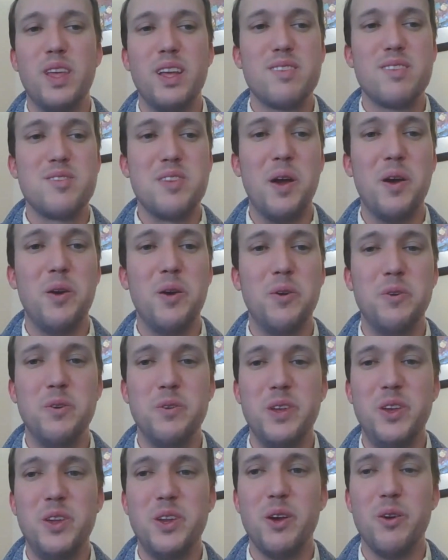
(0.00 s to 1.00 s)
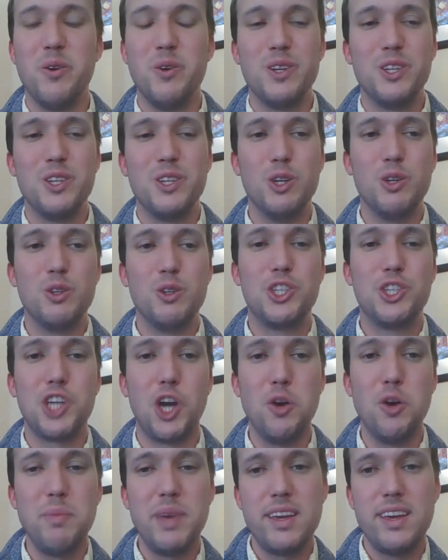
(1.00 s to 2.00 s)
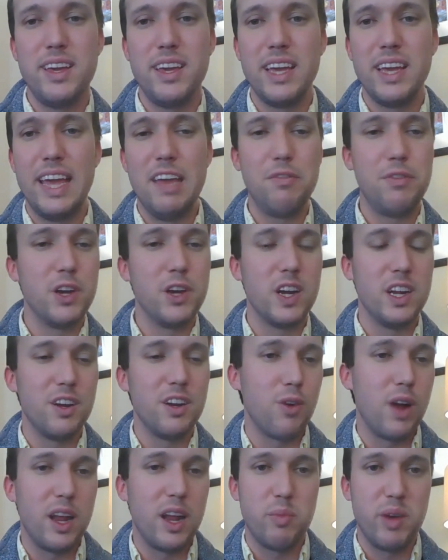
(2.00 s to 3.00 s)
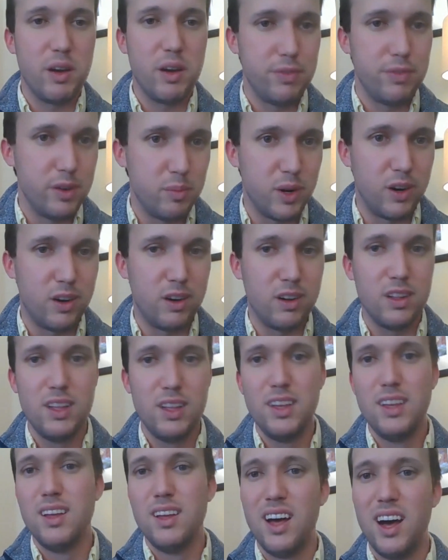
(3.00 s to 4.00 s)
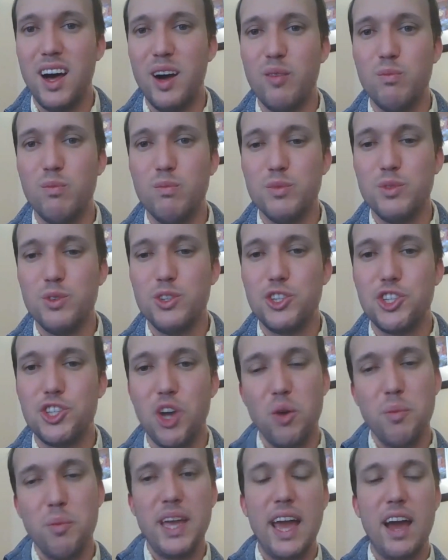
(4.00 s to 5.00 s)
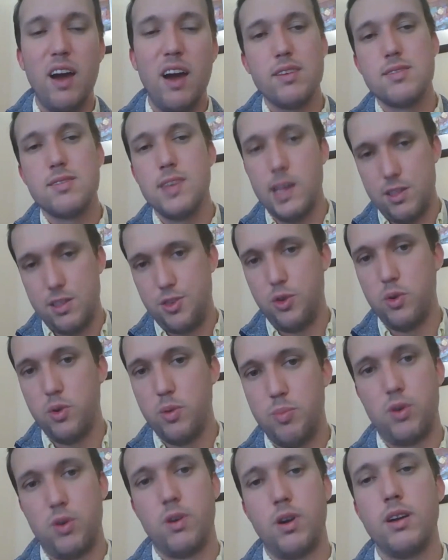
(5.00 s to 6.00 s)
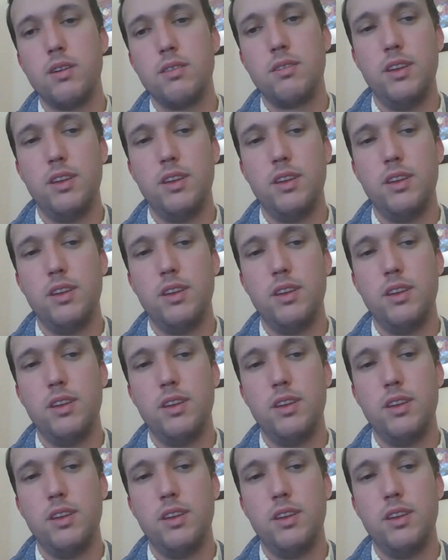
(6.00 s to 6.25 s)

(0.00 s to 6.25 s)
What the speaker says: So, show me, if you're going to write about football, show me how it sets you apart.